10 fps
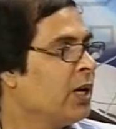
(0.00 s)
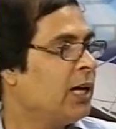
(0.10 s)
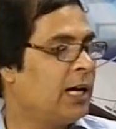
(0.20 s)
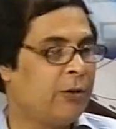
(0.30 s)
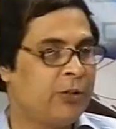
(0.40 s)

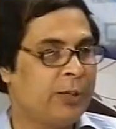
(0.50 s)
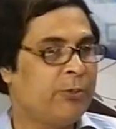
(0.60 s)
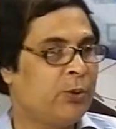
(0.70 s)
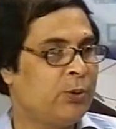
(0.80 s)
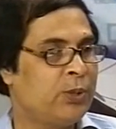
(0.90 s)
allow
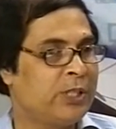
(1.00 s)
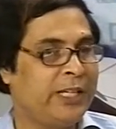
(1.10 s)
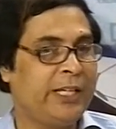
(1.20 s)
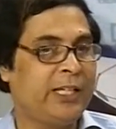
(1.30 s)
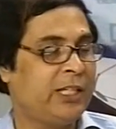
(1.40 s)
them to
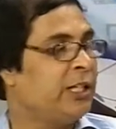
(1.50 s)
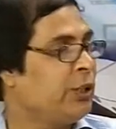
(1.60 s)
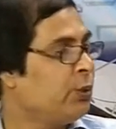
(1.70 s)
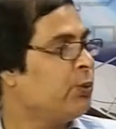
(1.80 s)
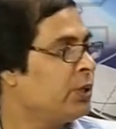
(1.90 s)
see it in
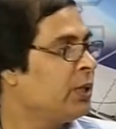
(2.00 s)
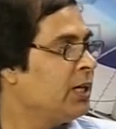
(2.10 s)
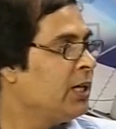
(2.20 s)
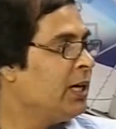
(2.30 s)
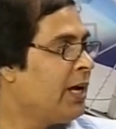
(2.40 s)
use,
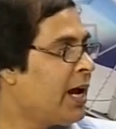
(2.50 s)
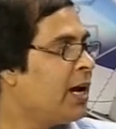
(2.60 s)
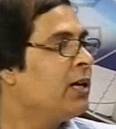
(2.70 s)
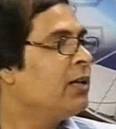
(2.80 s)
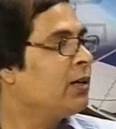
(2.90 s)

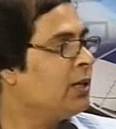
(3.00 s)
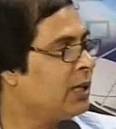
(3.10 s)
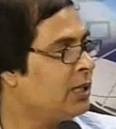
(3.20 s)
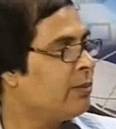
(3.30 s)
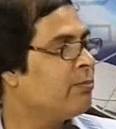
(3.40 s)
and
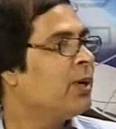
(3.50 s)
let them